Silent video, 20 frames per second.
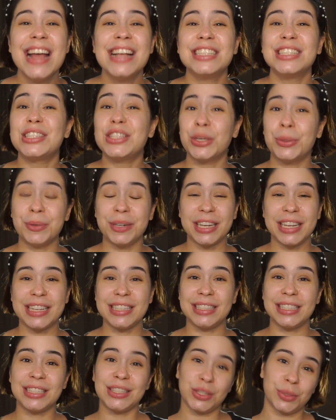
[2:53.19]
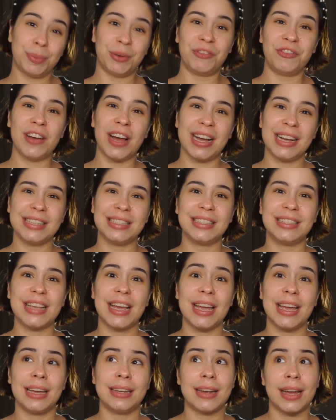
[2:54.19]
Super easy, super fast,
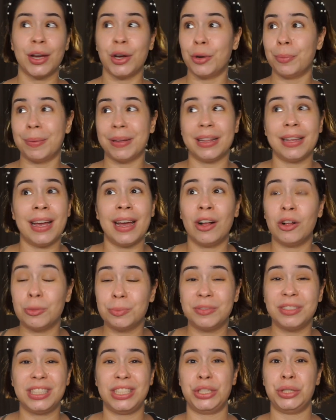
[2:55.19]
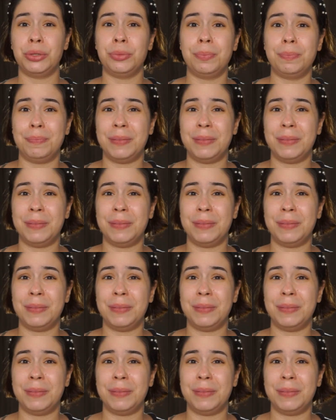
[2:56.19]
and I hope it helps you